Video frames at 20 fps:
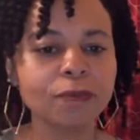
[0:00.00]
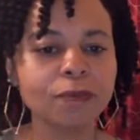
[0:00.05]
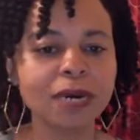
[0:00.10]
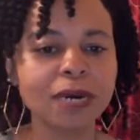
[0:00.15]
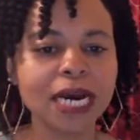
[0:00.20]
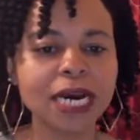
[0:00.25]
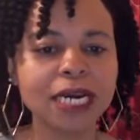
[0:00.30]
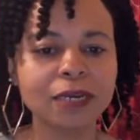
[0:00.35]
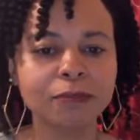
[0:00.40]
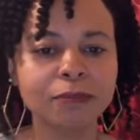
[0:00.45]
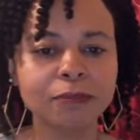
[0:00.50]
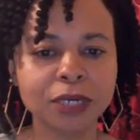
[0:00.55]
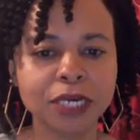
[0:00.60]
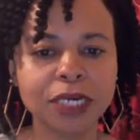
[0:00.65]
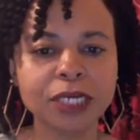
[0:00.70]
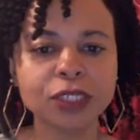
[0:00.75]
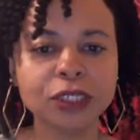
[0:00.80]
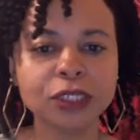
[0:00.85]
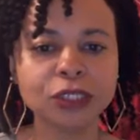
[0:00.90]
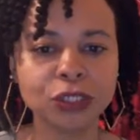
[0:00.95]
in your
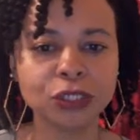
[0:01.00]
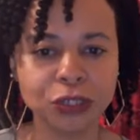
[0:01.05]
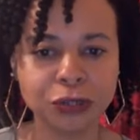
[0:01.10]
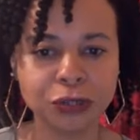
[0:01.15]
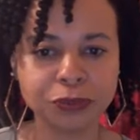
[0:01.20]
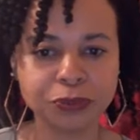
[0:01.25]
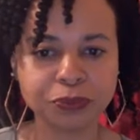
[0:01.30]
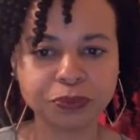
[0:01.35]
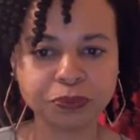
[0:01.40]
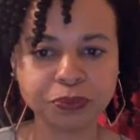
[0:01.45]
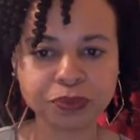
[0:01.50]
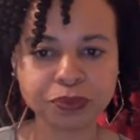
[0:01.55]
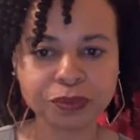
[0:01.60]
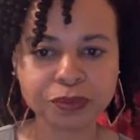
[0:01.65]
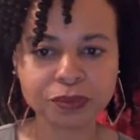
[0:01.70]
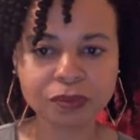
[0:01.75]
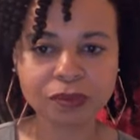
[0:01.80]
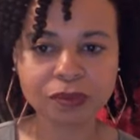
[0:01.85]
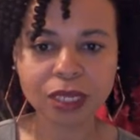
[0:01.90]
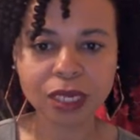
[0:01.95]
body but
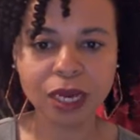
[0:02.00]
you.